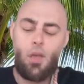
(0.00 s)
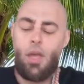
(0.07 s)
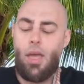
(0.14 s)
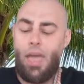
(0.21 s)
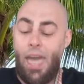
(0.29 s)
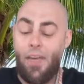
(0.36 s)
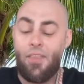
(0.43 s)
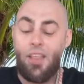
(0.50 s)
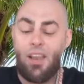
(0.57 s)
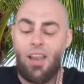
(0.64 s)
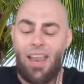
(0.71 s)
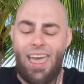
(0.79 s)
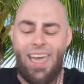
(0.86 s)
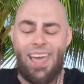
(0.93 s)
and the
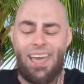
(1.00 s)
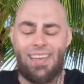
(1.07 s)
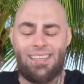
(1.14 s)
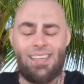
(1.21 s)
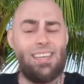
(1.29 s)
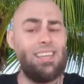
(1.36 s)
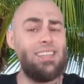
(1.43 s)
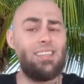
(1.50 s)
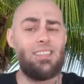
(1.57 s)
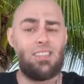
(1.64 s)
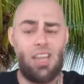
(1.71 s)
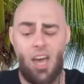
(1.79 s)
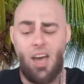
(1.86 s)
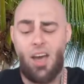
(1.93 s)
land is
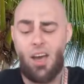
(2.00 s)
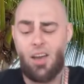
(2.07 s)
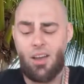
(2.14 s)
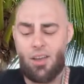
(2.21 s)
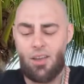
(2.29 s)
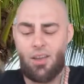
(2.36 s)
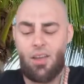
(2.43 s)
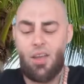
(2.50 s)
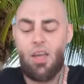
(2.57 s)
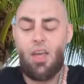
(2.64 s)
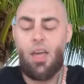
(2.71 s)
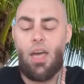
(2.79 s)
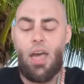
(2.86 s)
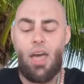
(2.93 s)
dark
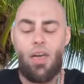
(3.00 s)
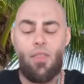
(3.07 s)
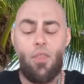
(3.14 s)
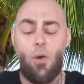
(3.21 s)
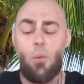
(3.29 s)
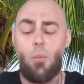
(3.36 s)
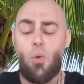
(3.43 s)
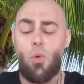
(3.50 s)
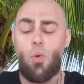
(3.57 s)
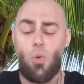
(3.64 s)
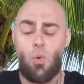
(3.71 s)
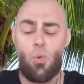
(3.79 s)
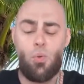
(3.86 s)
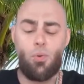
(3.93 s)
and the
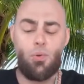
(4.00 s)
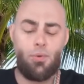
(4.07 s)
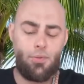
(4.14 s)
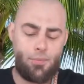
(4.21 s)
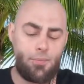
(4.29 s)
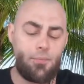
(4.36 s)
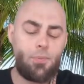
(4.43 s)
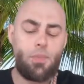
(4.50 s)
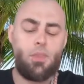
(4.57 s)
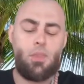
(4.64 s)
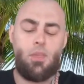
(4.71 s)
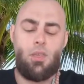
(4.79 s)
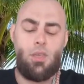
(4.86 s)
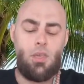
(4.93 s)
moon
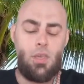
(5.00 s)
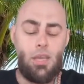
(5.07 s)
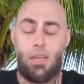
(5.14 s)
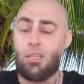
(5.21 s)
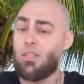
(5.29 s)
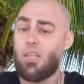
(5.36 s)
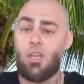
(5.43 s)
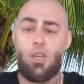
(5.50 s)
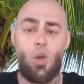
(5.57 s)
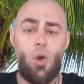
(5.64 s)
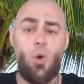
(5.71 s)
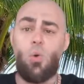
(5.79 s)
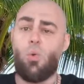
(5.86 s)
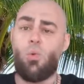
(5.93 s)
is the
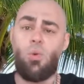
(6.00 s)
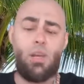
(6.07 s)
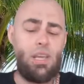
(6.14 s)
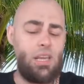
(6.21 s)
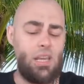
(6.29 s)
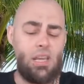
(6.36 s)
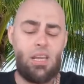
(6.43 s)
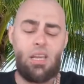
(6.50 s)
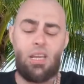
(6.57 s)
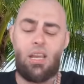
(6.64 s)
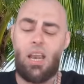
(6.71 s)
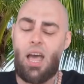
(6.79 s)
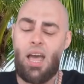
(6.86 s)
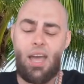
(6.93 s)
only
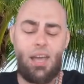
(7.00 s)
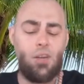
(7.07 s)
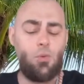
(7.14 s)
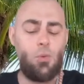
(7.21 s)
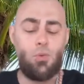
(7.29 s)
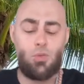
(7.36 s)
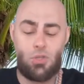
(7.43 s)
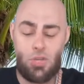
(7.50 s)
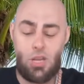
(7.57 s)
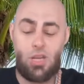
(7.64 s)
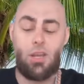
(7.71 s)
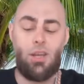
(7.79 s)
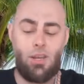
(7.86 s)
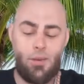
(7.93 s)
light we'll
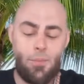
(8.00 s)
see,